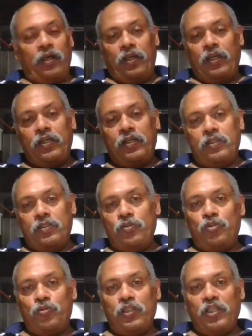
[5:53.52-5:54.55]
intern
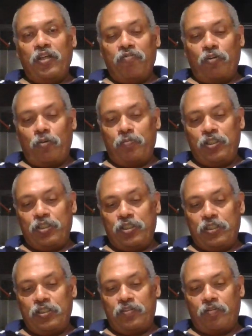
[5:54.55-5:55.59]
who's working for me.
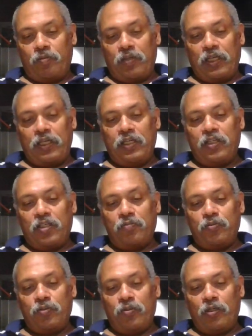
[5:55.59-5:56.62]
She's from IIT
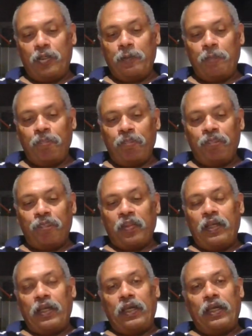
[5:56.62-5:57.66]
Kharagpur only,
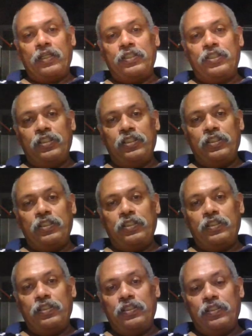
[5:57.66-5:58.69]
and
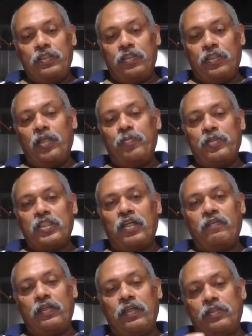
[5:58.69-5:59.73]
her name is
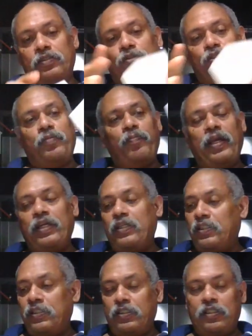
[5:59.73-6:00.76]
Kavana. So she made
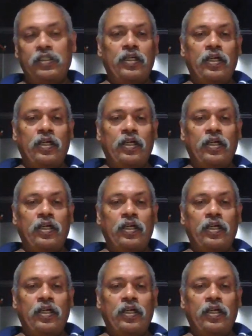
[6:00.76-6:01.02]
this